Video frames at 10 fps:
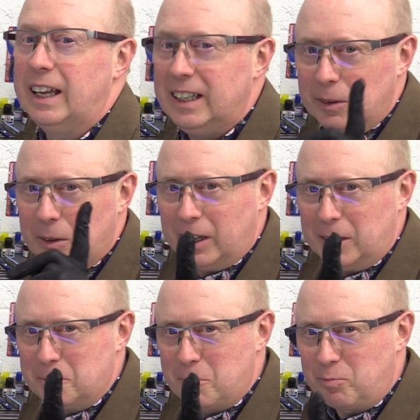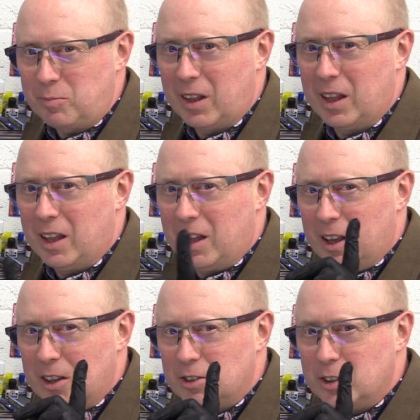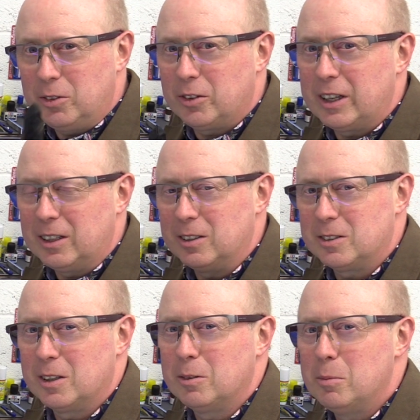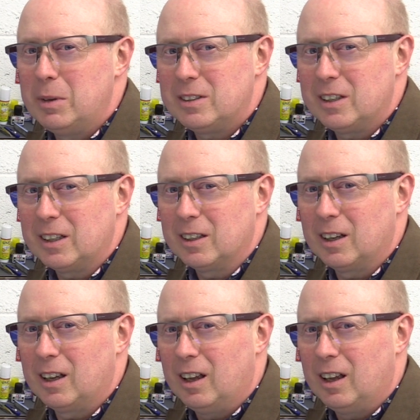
Anyway, two things that were missing.